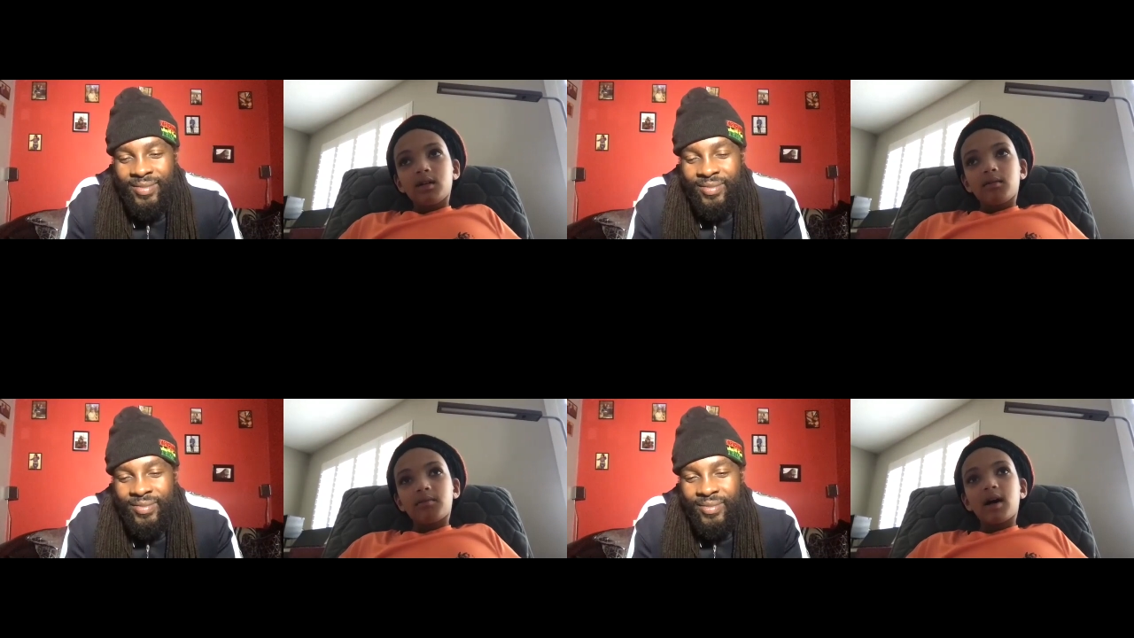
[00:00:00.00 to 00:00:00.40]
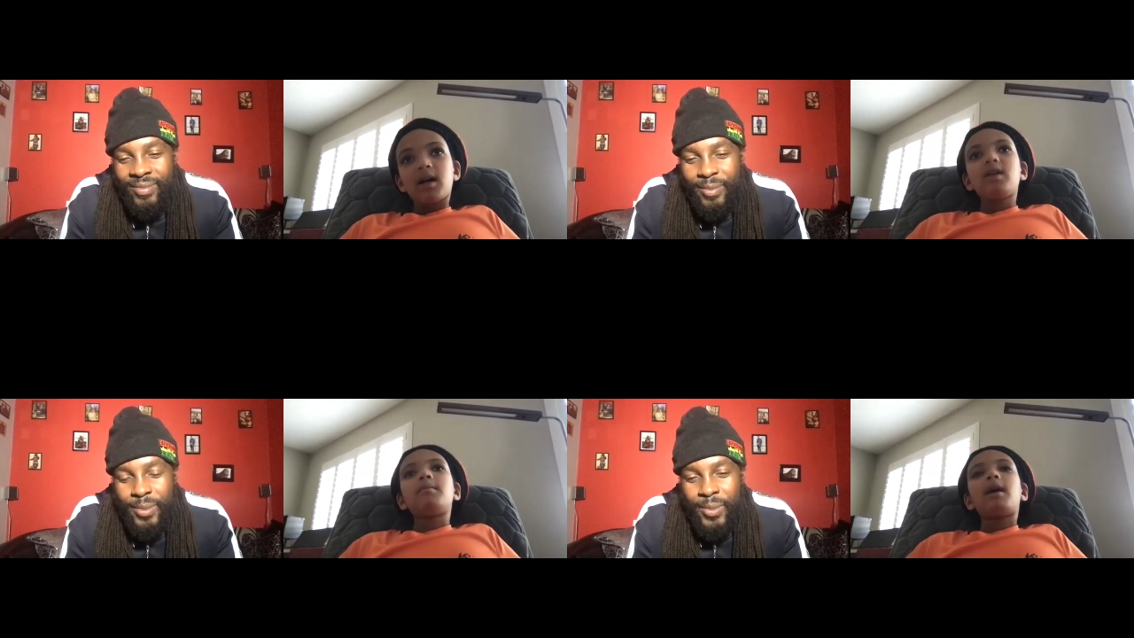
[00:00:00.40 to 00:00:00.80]

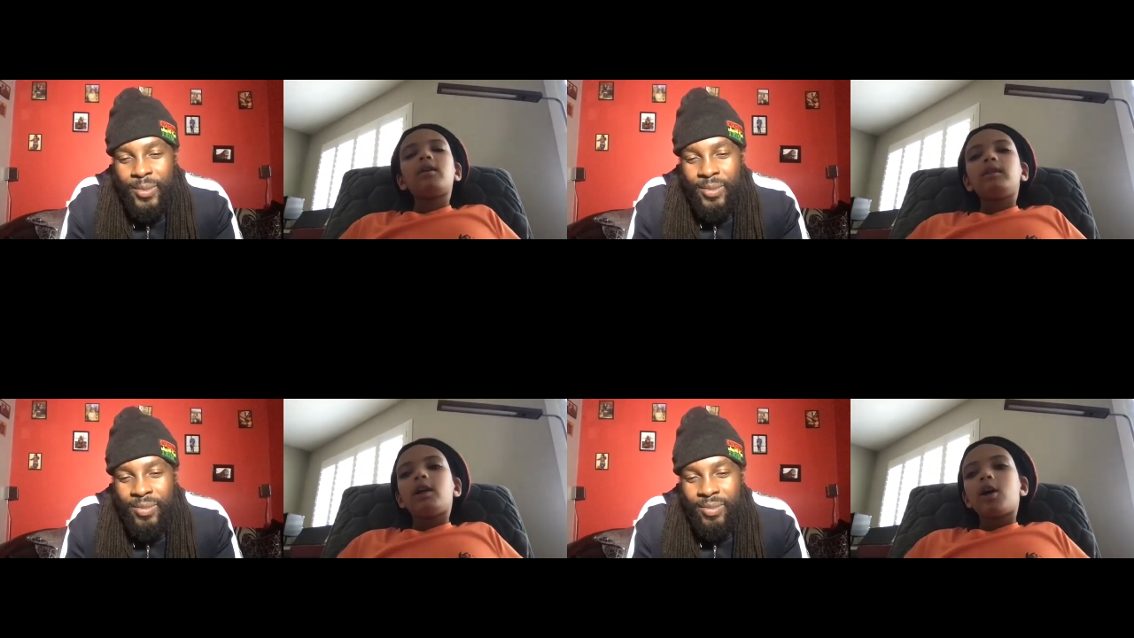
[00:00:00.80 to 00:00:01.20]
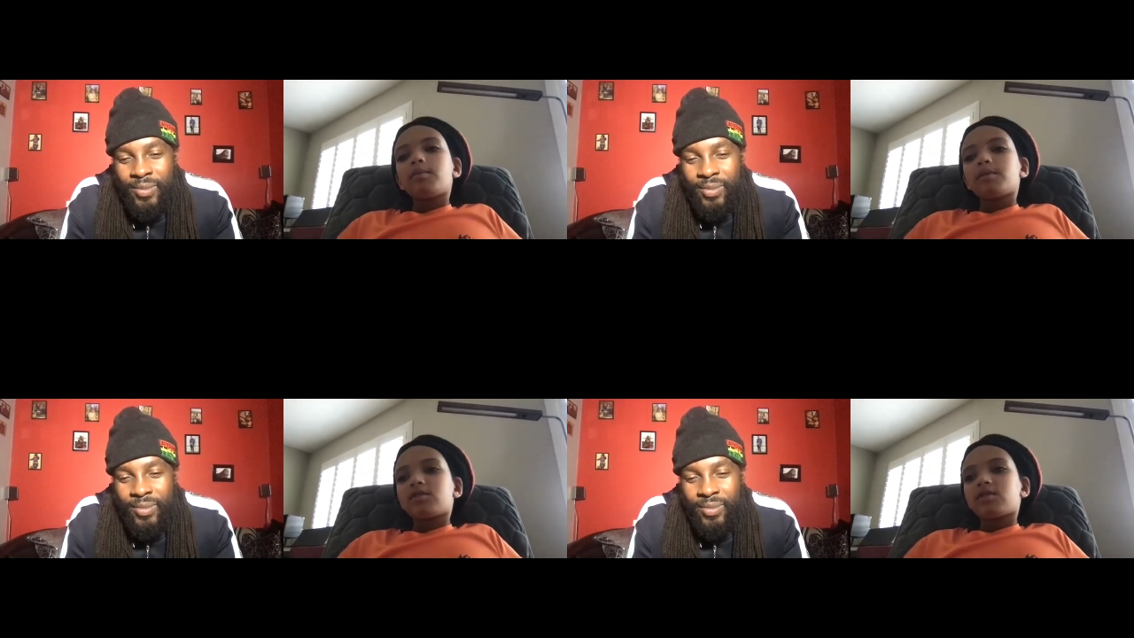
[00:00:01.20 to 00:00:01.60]
Speaker 1: my my only hope
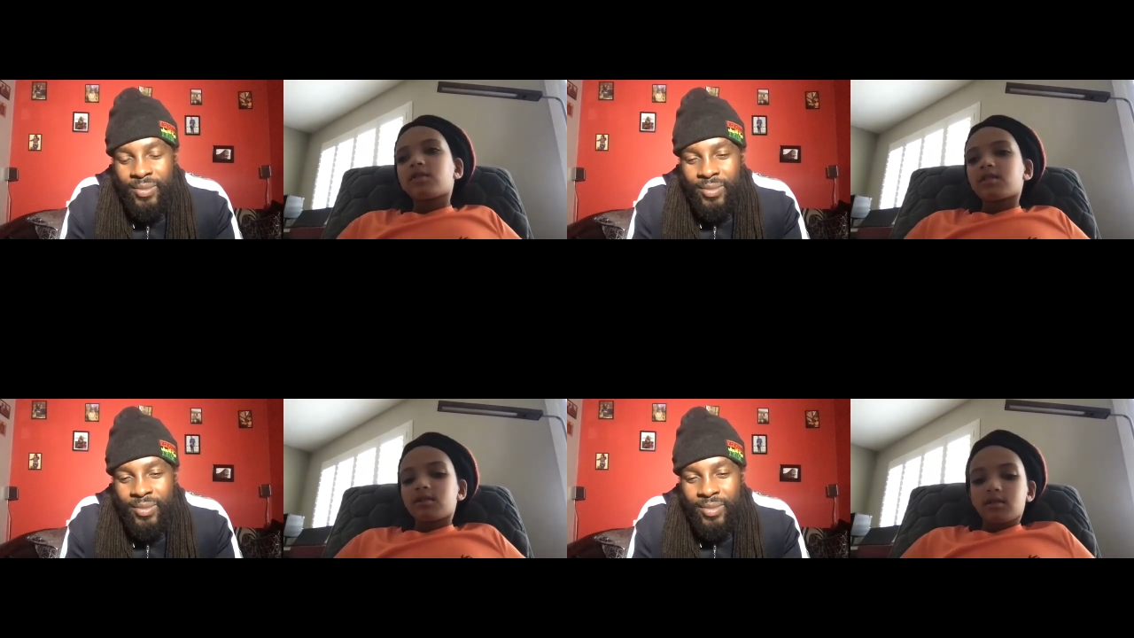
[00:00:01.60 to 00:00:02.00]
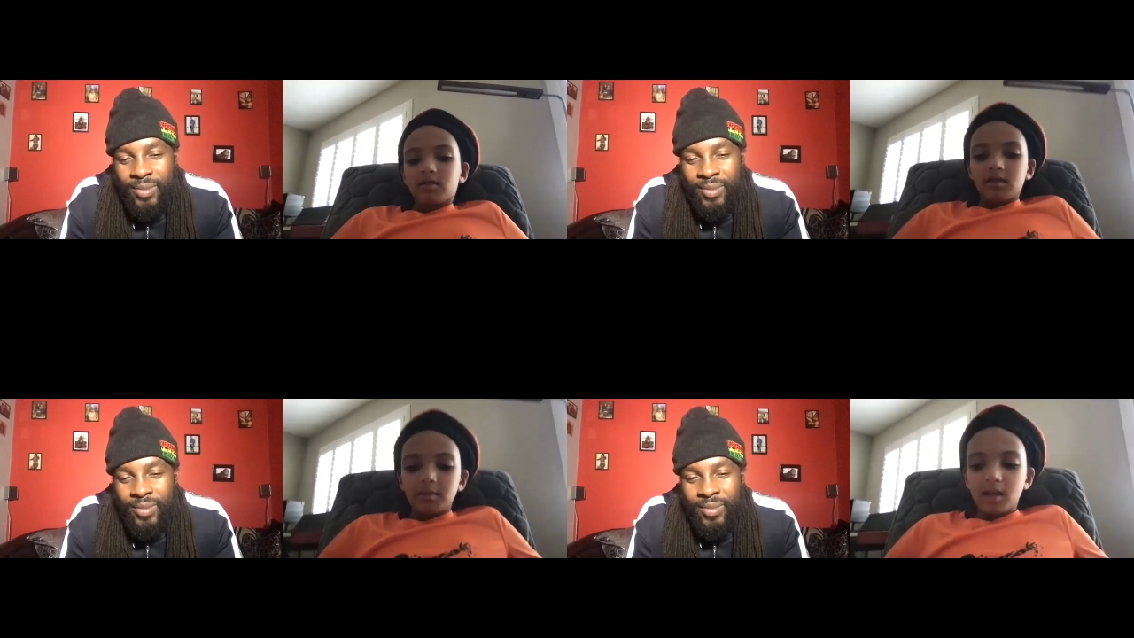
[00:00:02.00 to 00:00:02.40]
is just
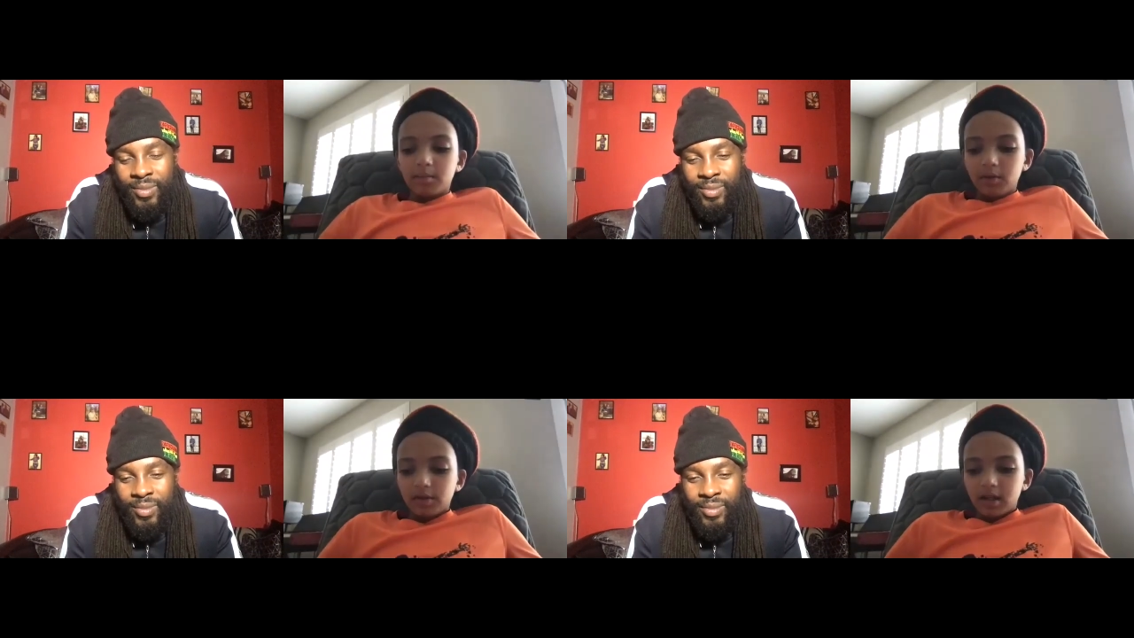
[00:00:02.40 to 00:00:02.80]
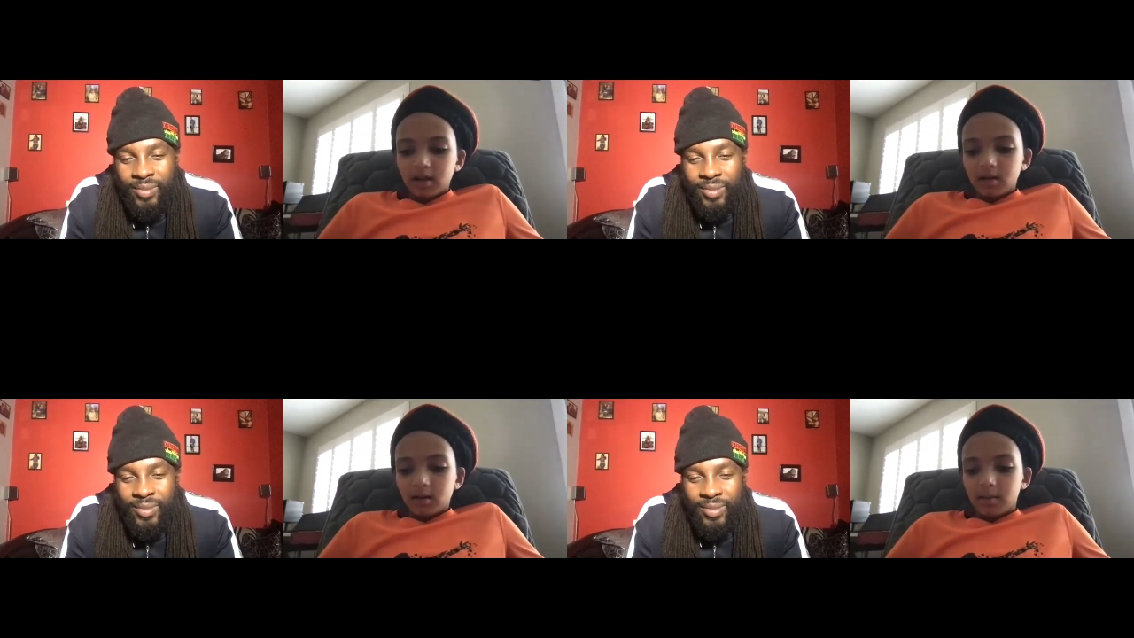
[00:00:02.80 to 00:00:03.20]
to make music.